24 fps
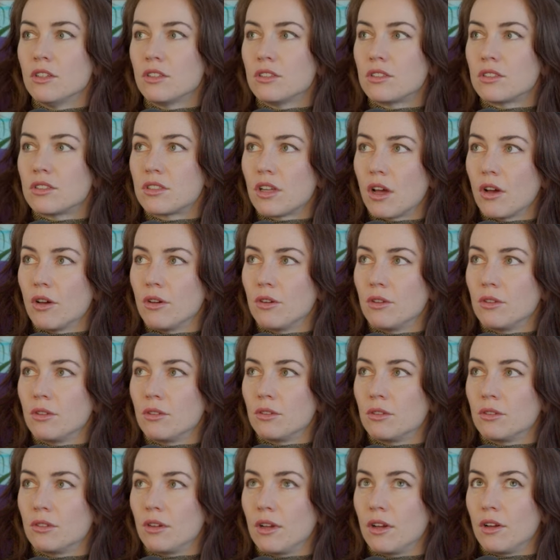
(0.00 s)

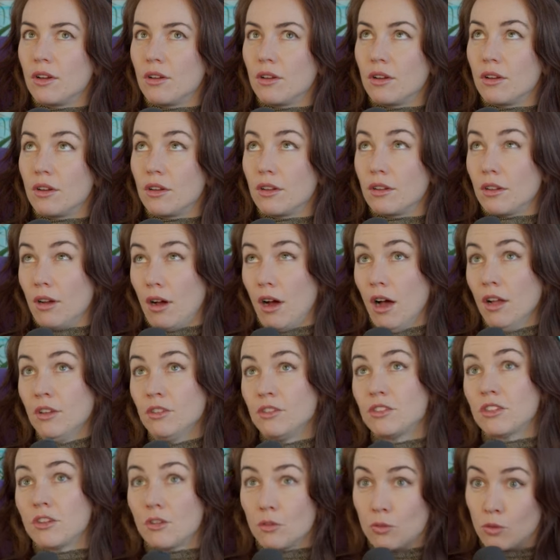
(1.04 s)
So,
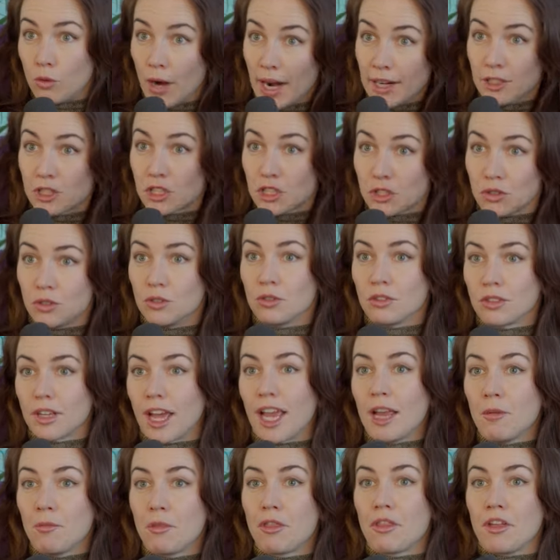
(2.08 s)
under rational
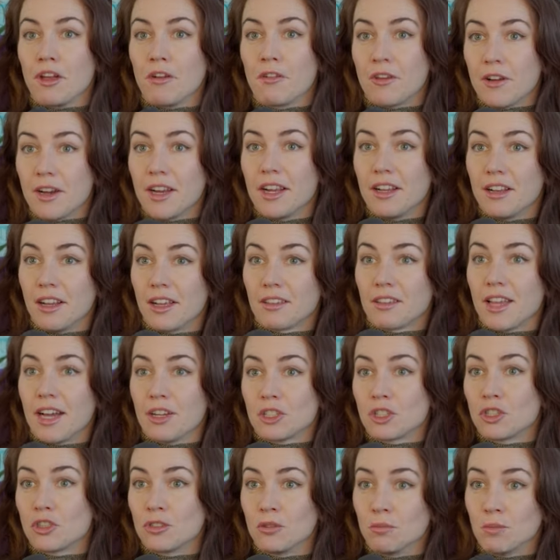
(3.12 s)
game theory, like
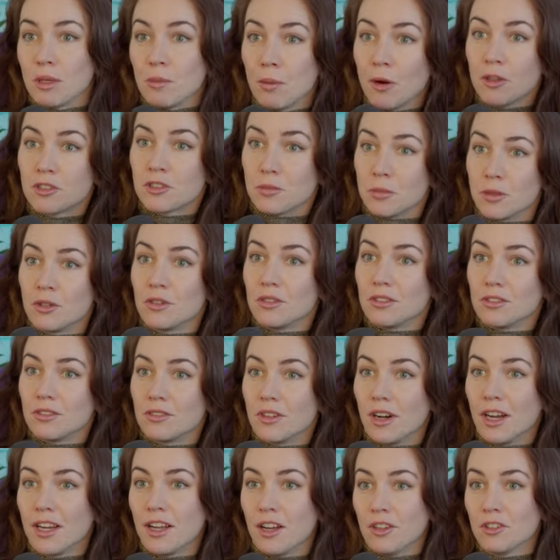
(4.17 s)
that shouldn't be possible,
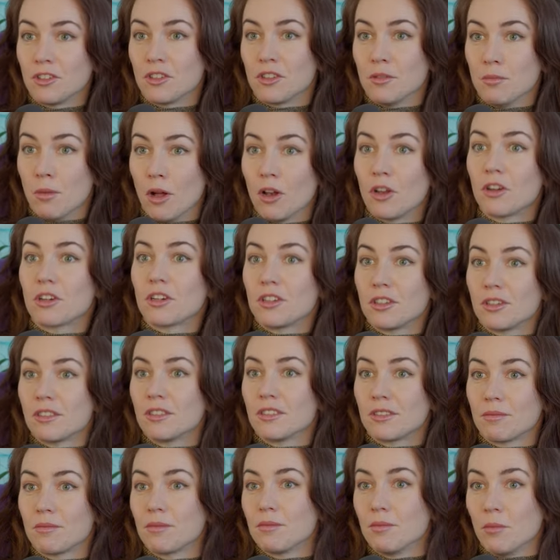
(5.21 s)
right? Under the Moloch
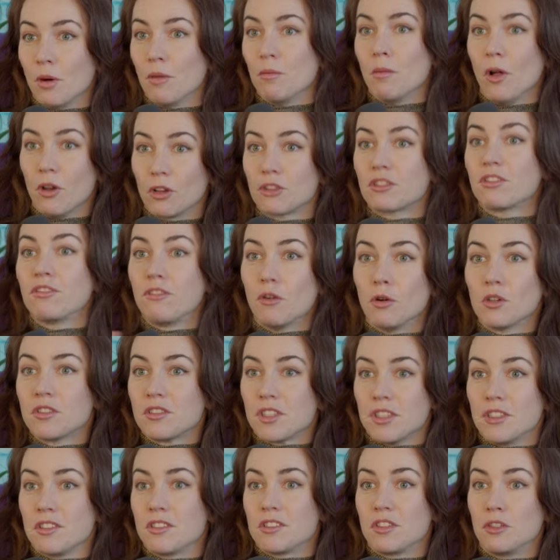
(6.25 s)
Moloch's
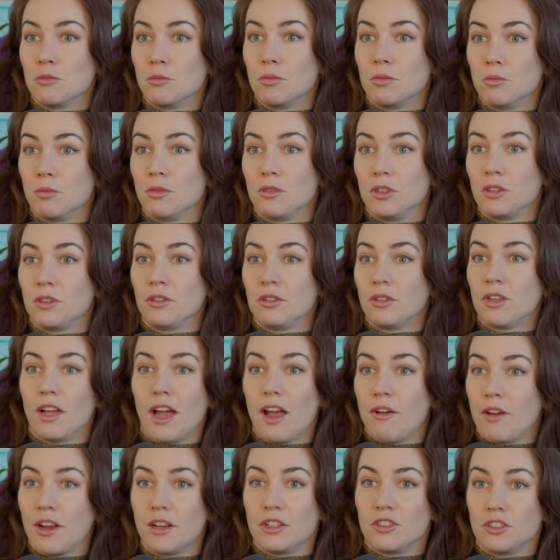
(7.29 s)
forces, you, mm. you,
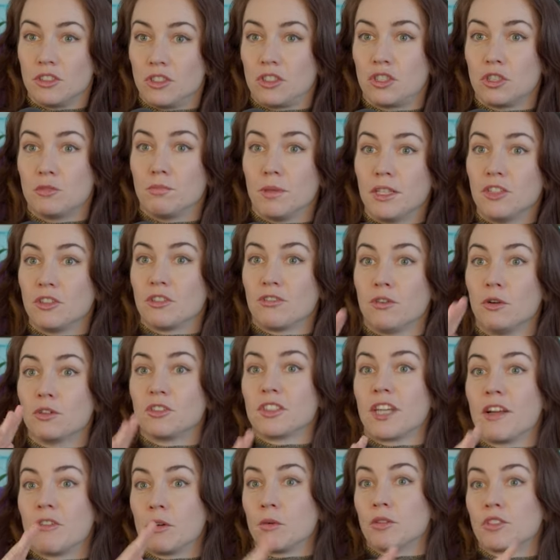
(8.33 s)
er, it should be hmm. just
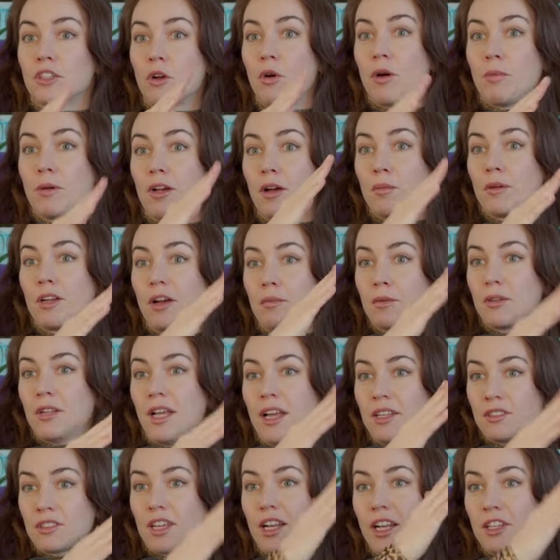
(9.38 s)
forcing everyone to go up and up and up and
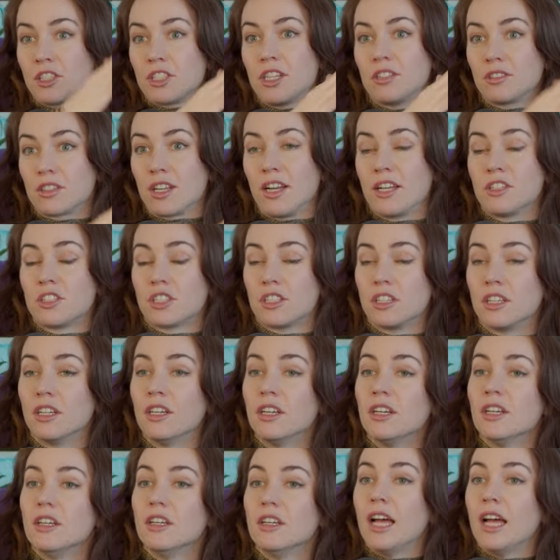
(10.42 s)
escalation, escalation.
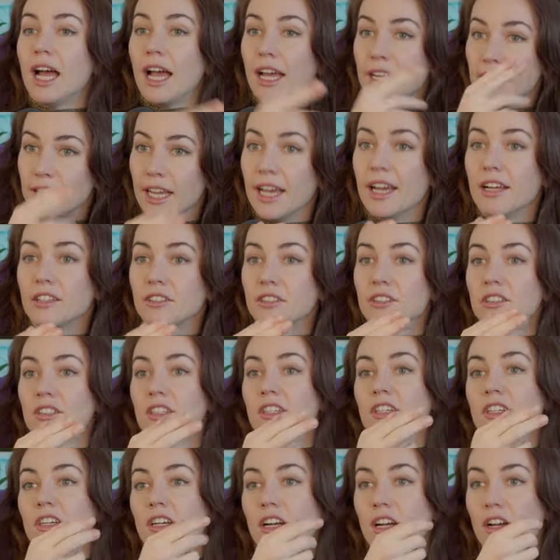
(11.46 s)
And yet,
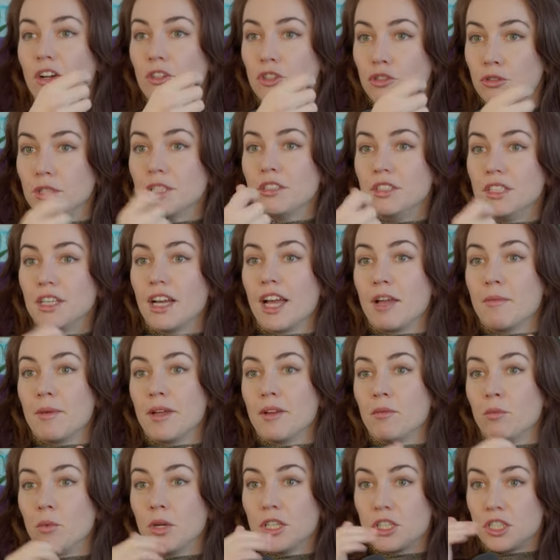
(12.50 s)
hmm. a treaty came
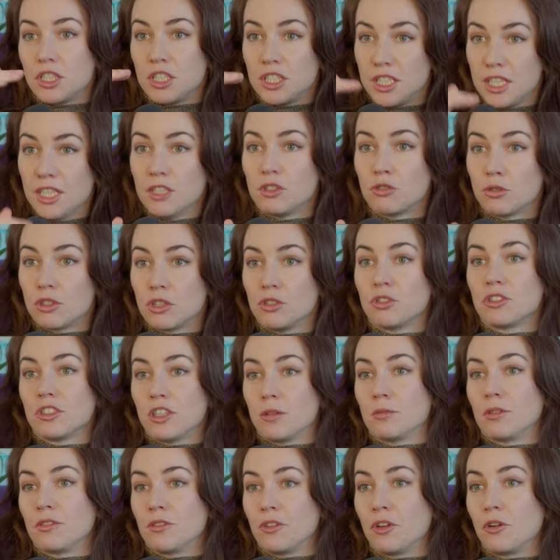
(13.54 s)
in which did reduce
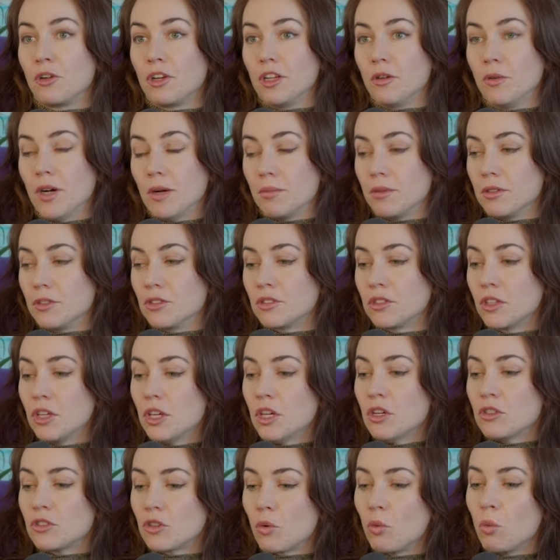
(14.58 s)
the number of nuclear weapons.
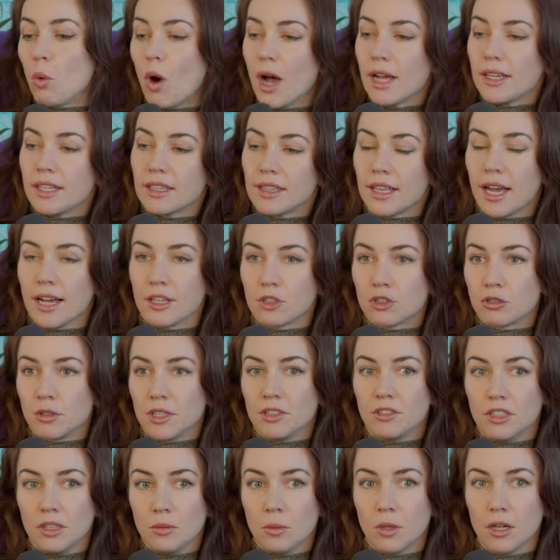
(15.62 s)
So, why did that
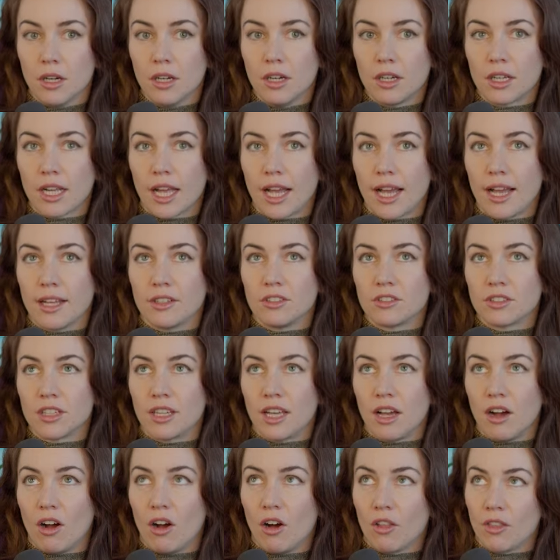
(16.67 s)
treaty work? And
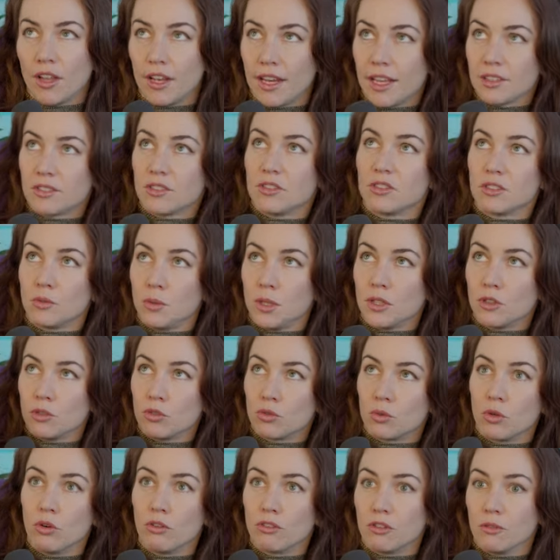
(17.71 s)
are there lessons that we
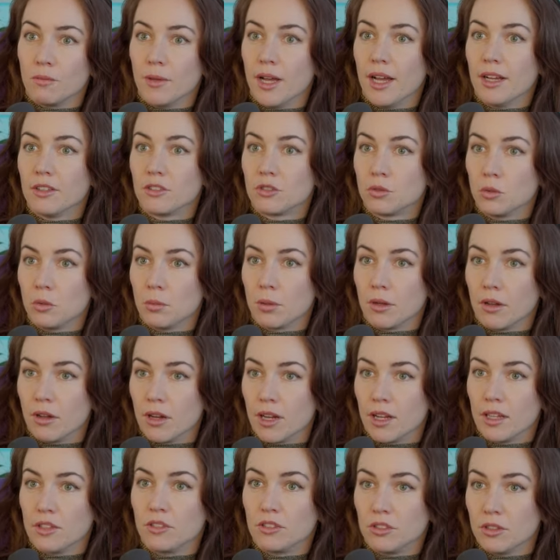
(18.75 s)
can draw from that to
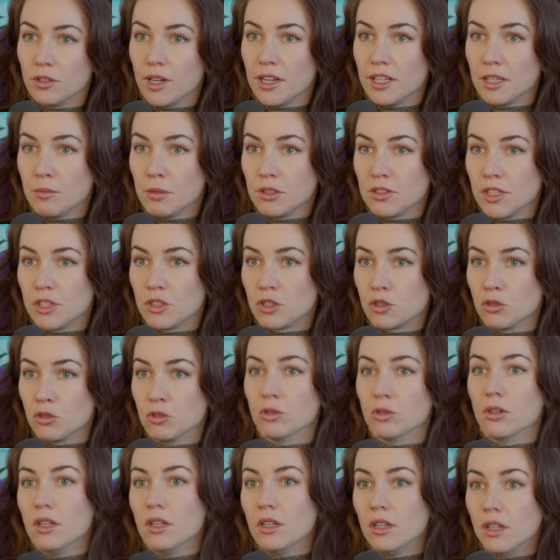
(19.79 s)
apply to any
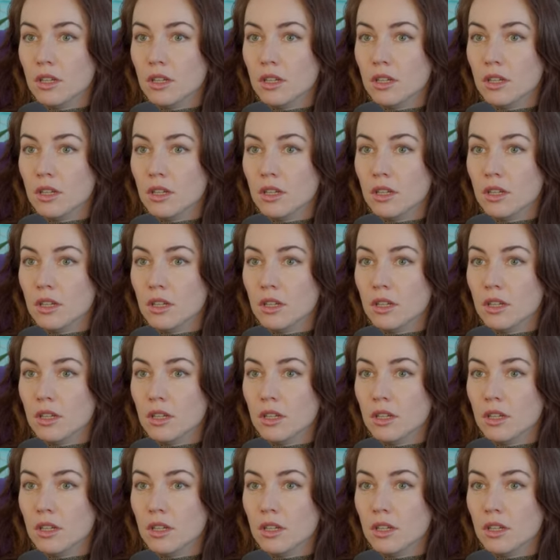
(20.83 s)
potential